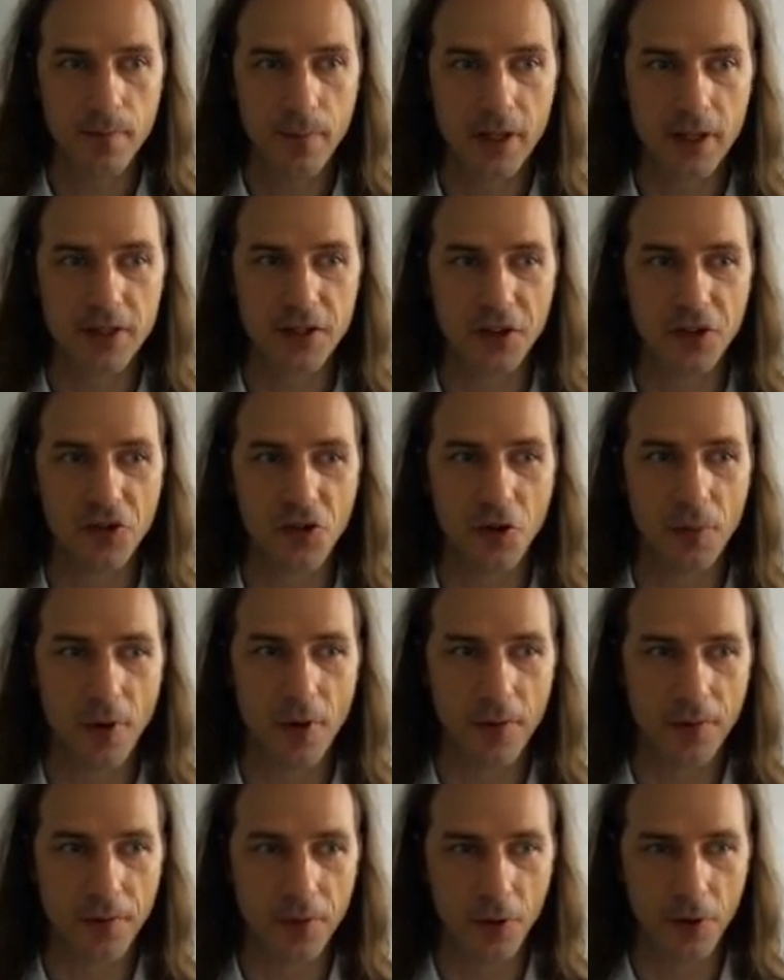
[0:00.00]
It's a group
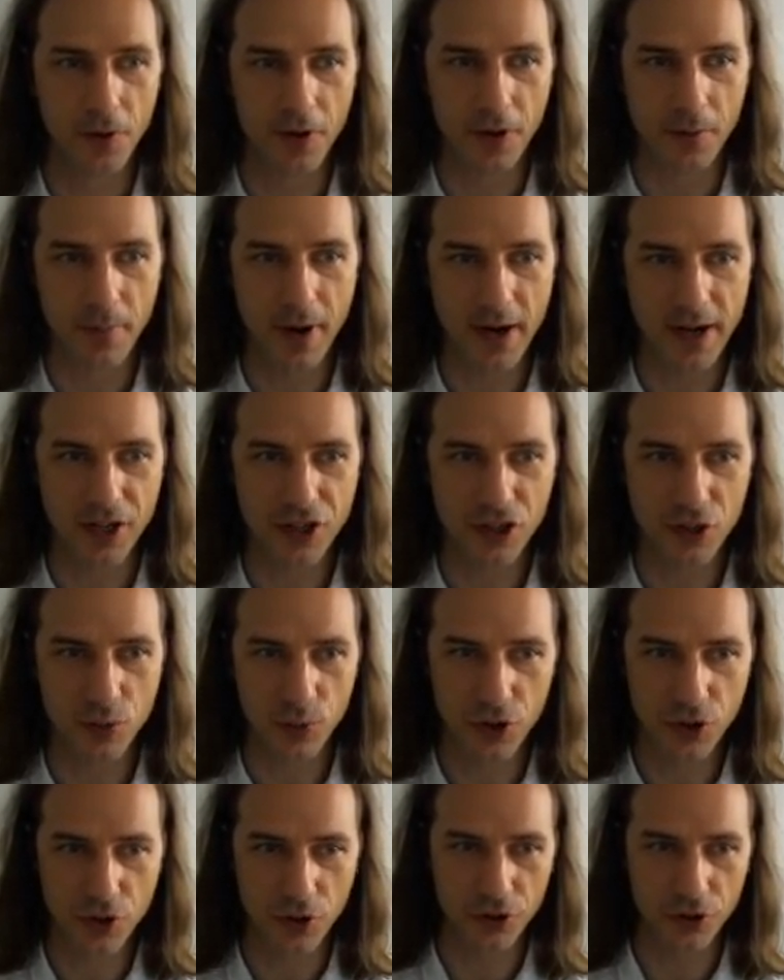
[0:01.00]
of 13 packages which